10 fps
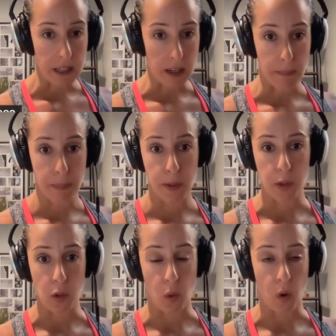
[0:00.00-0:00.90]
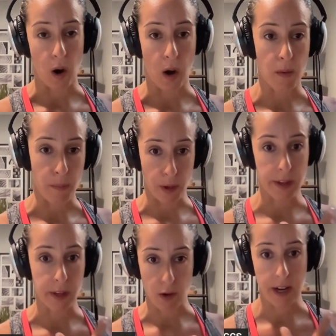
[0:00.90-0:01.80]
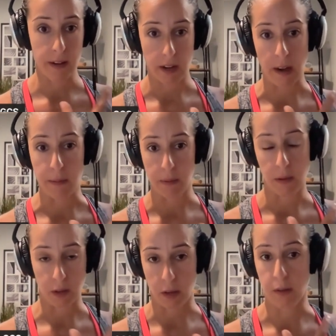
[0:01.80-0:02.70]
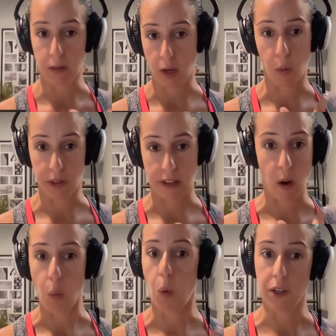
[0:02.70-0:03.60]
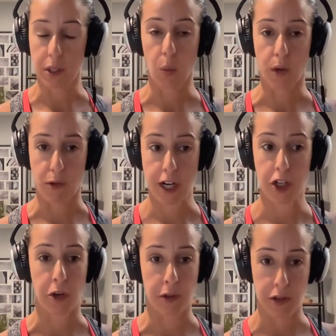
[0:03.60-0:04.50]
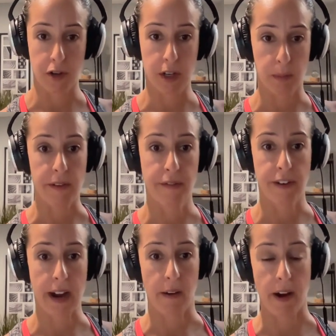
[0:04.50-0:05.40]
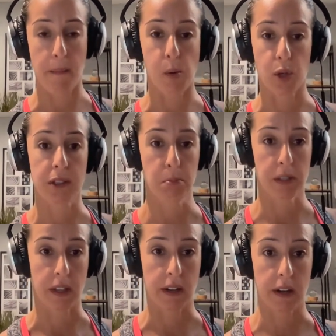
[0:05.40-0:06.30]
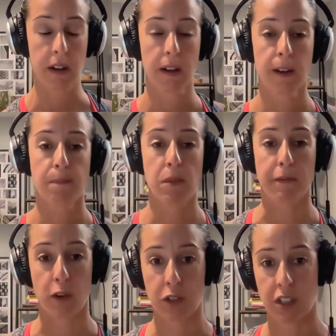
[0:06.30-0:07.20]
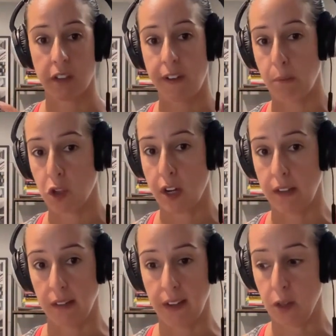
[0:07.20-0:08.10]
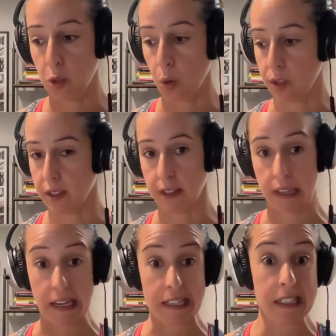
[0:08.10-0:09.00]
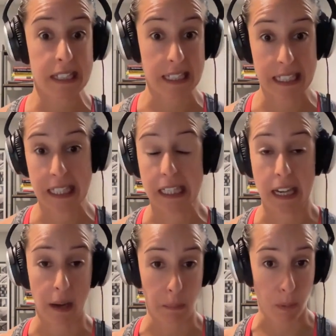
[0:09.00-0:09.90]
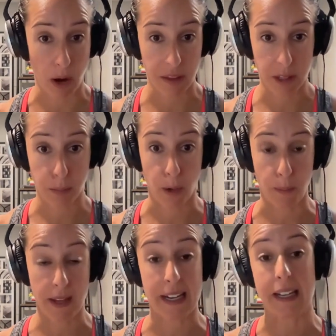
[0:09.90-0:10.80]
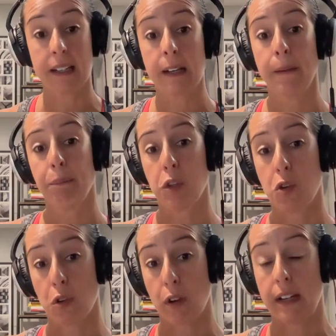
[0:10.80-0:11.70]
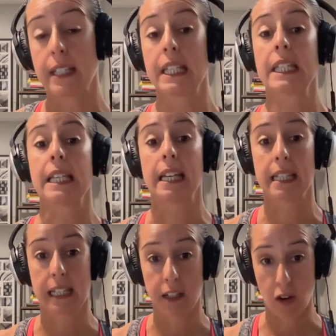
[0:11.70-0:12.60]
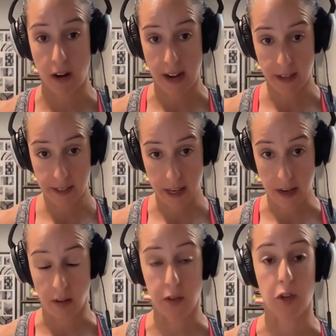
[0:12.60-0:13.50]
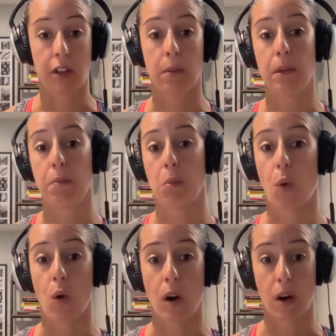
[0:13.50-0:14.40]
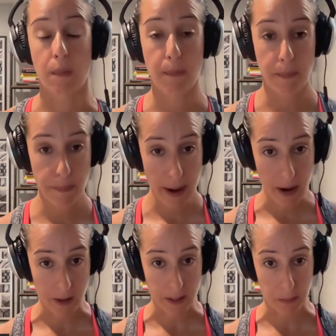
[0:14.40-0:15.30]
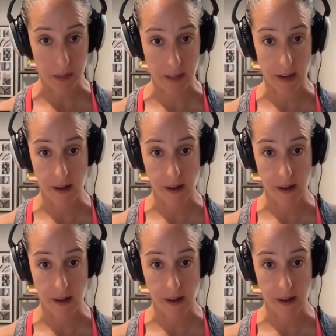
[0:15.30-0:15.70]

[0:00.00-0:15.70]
up your breathing rate and go with like a 1-to-1 ratio, you're going to be firing more sympathetic. Versus if I'm trying to lean towards this like 6 to 10 breaths per minute, you're extending your exhale, you're going to be more parasympathetic.